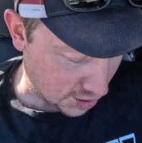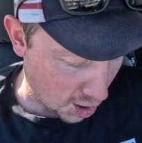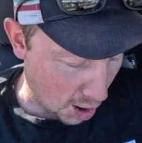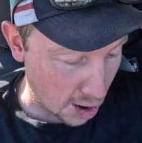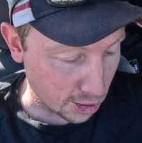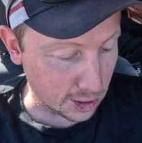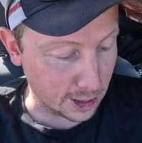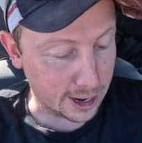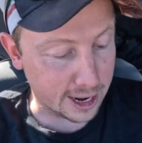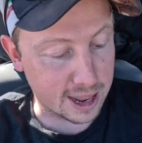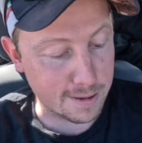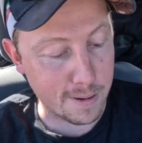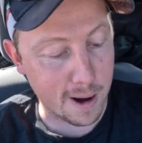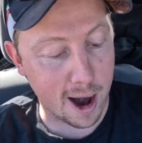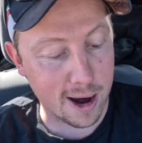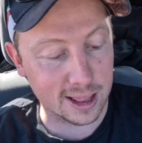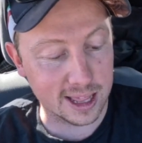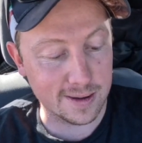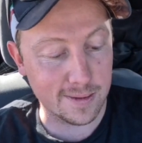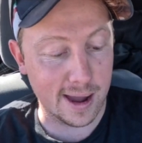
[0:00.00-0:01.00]
title that's
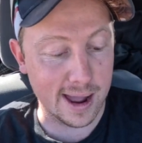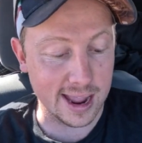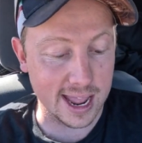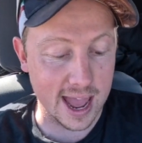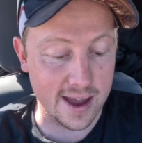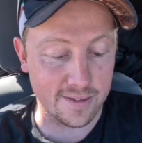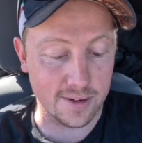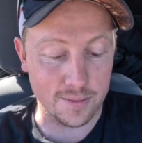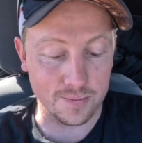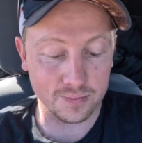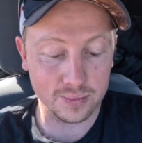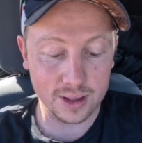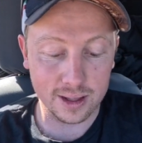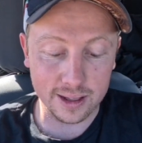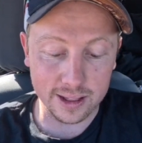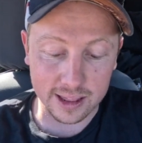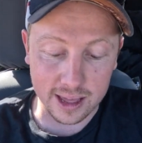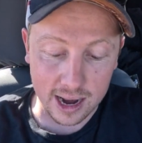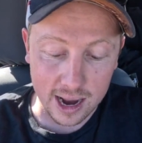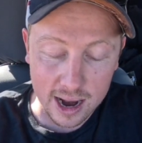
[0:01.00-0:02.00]
apparently being given.
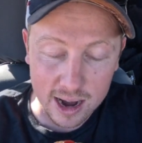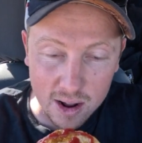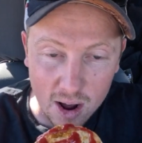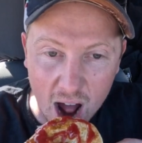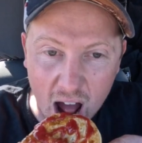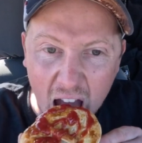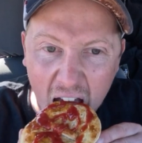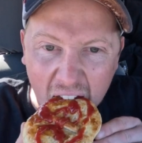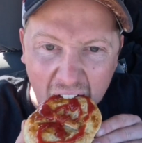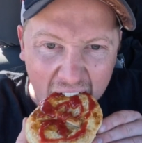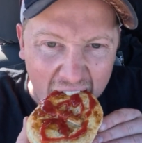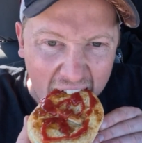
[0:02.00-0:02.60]
Let's get into it.